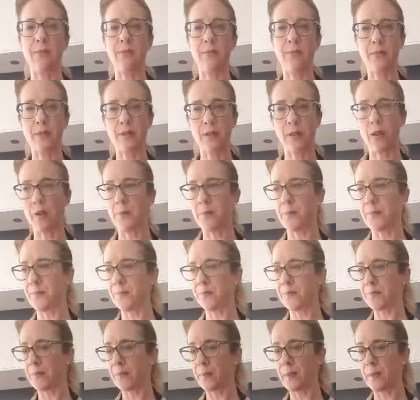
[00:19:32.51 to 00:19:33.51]
So
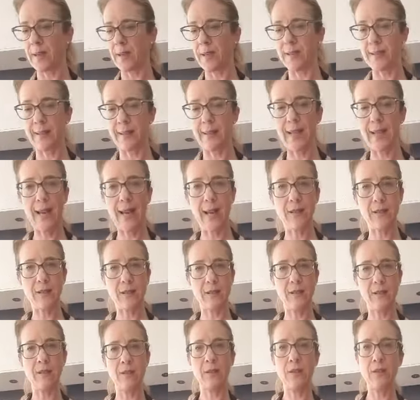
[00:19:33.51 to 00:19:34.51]
there's that.
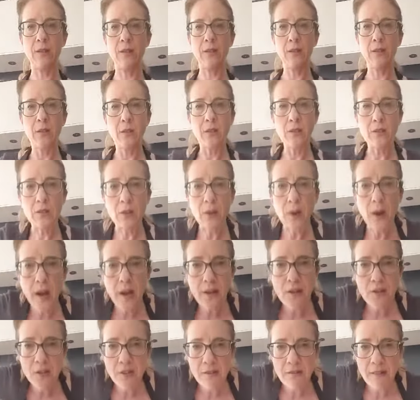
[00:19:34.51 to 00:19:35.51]
So
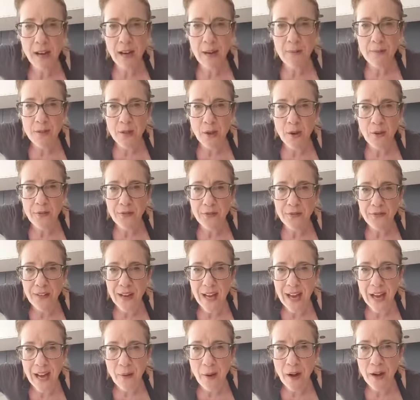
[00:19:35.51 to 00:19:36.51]
100 grams of
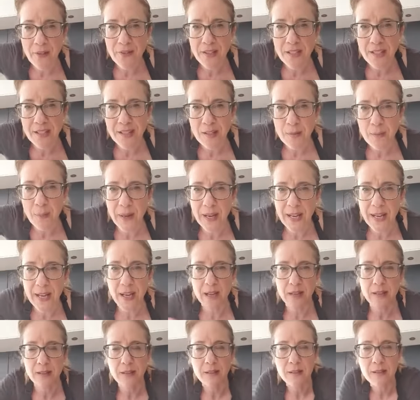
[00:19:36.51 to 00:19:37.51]
flour
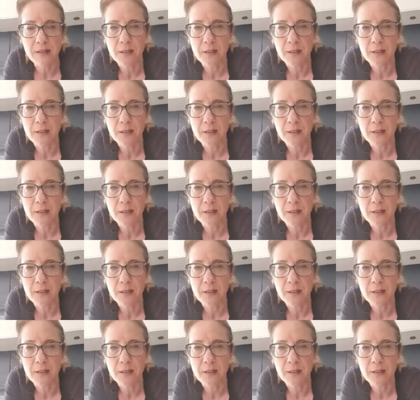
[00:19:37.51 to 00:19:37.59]
disappeared.